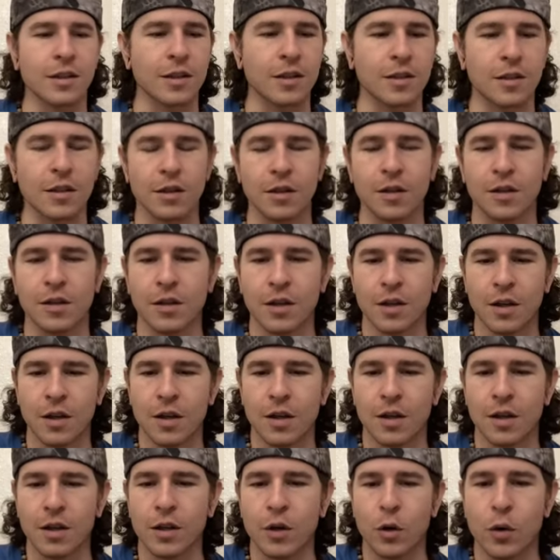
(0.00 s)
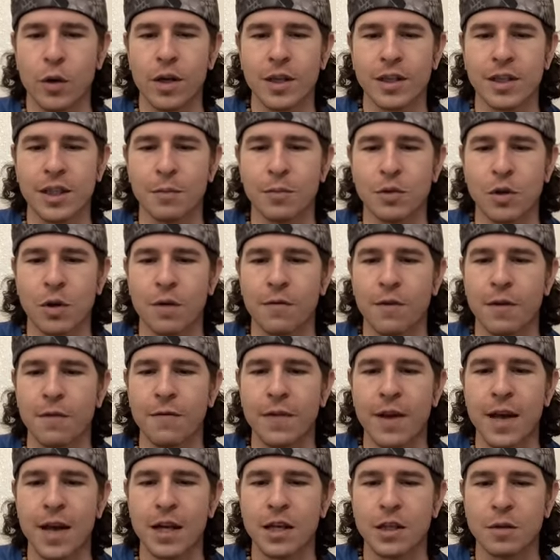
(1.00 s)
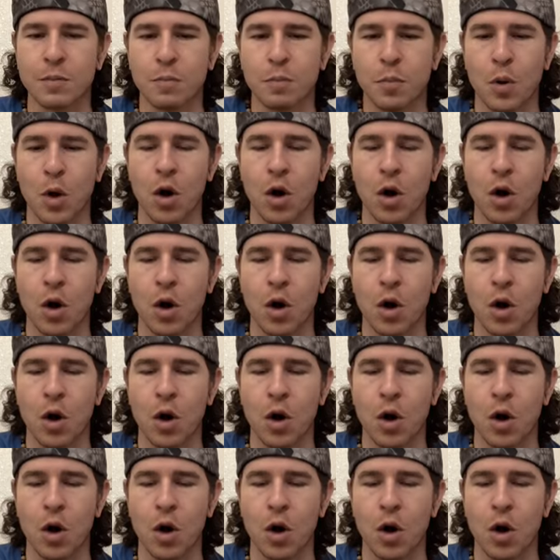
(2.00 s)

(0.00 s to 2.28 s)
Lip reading: It's going to some sort of event,